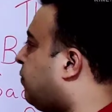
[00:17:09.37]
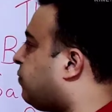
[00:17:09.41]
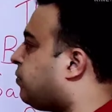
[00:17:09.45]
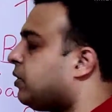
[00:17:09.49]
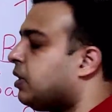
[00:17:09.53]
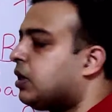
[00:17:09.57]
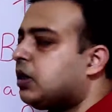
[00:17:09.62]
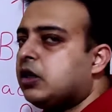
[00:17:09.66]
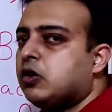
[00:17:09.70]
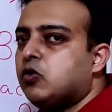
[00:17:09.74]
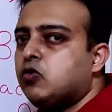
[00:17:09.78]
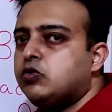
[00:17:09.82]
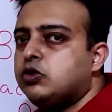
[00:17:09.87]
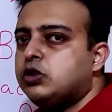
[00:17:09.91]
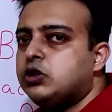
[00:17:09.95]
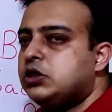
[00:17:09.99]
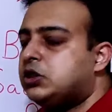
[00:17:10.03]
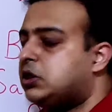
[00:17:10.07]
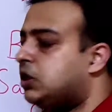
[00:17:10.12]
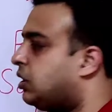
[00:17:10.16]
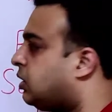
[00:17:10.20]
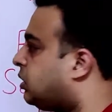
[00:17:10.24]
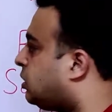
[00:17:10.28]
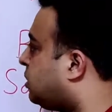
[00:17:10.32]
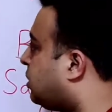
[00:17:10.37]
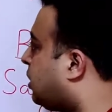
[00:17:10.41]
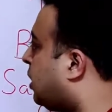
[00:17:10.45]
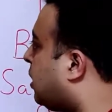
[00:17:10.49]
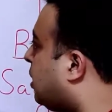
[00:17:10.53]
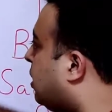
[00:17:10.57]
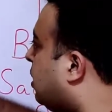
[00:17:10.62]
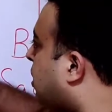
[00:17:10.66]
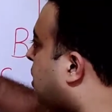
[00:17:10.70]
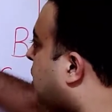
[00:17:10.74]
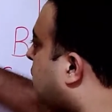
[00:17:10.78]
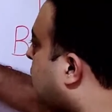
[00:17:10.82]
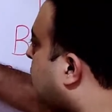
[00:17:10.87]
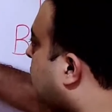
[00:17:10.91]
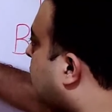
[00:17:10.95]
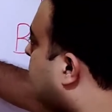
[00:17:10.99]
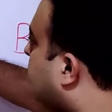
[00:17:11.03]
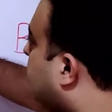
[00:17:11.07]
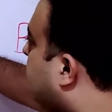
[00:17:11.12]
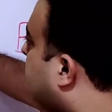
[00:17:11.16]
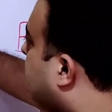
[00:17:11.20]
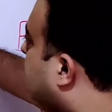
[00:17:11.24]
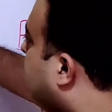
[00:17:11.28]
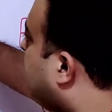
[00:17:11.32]
after qg6 check,
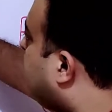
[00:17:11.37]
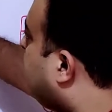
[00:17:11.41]
then